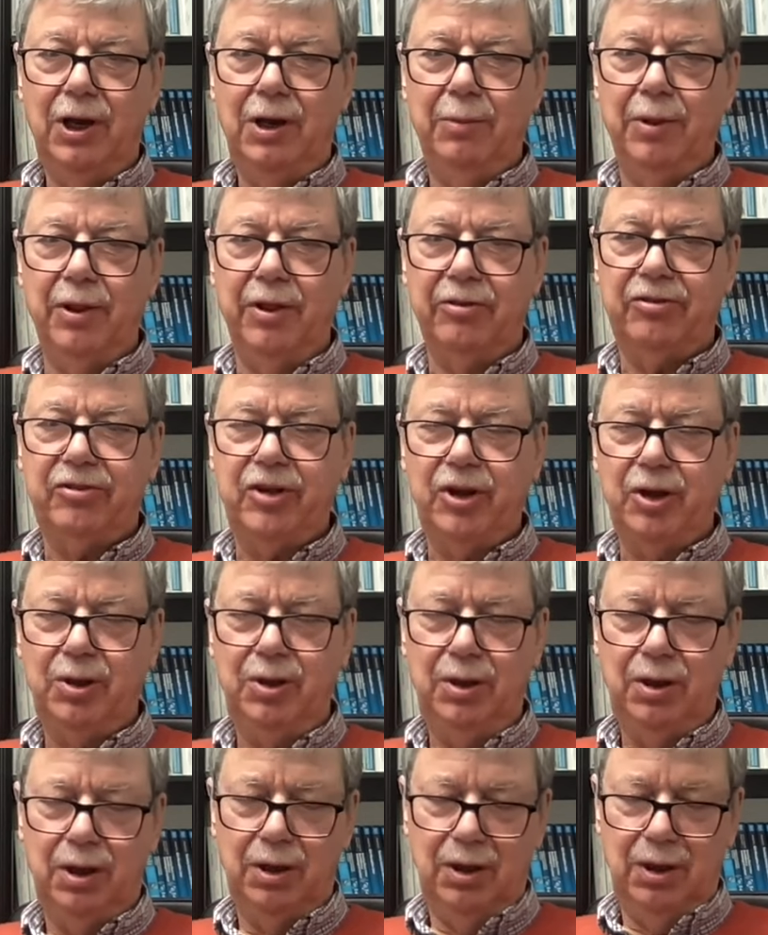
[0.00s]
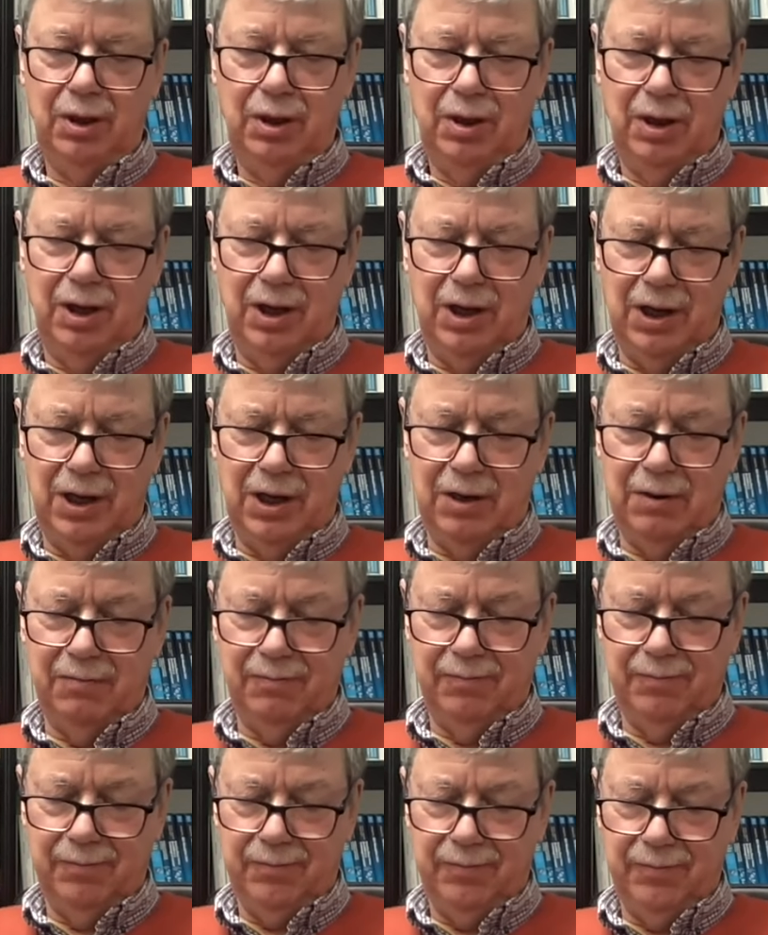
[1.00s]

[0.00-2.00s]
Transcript: but they're still um,